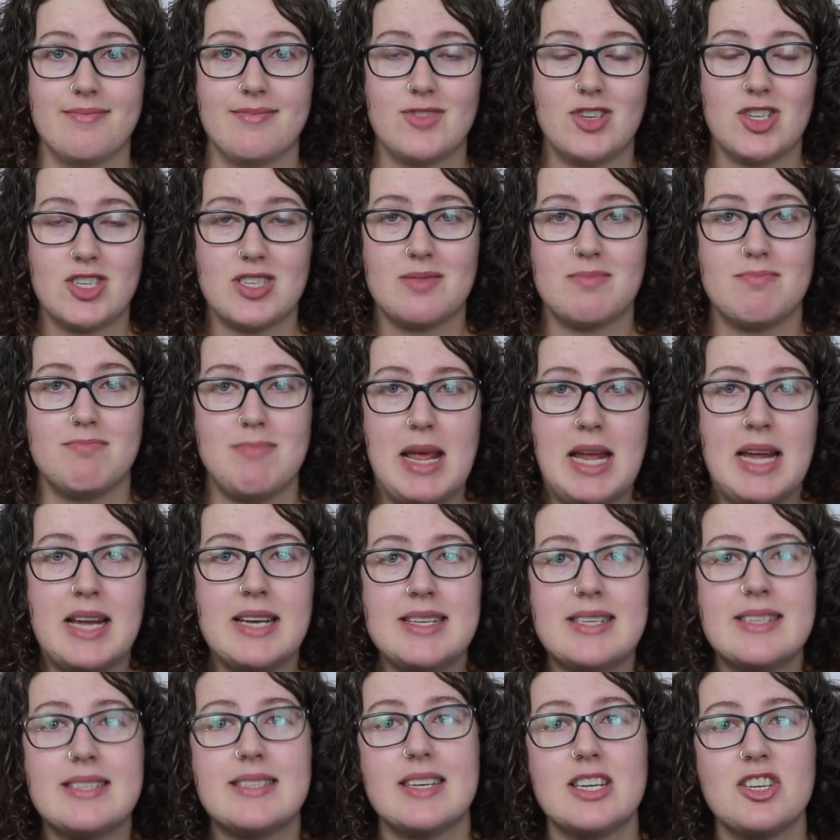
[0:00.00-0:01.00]
just make a
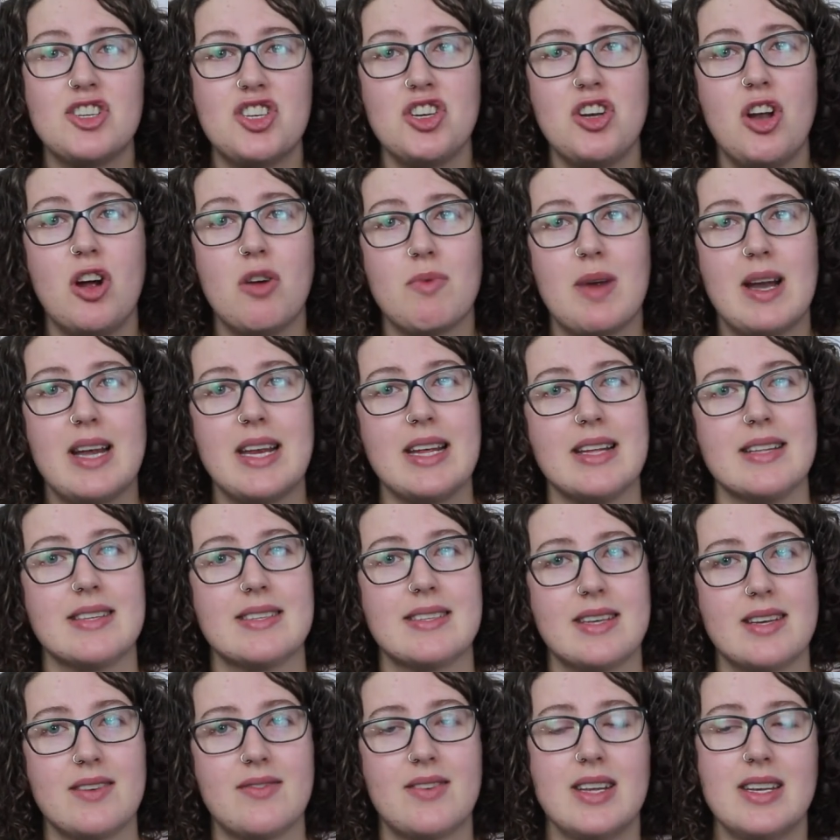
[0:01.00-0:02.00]
decision already
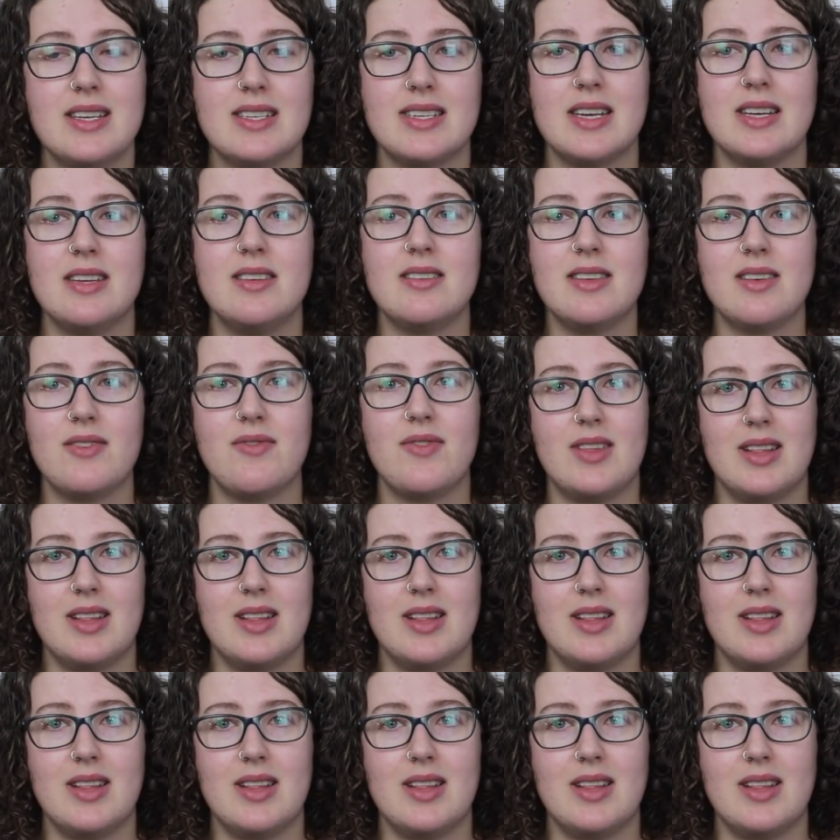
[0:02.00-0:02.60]
instead of continually